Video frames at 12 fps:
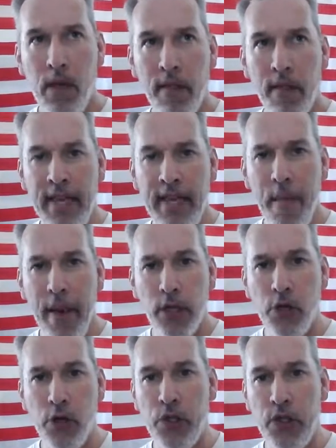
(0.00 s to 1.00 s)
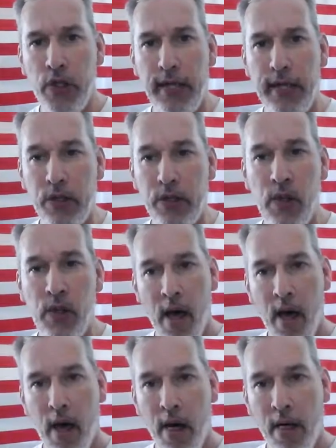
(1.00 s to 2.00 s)
these major cities
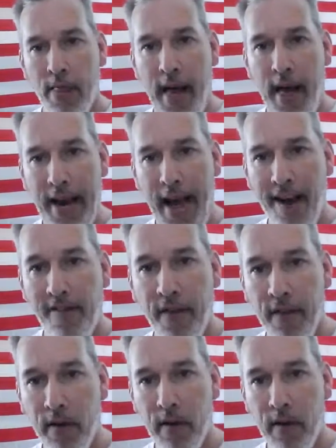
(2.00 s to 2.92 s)
that have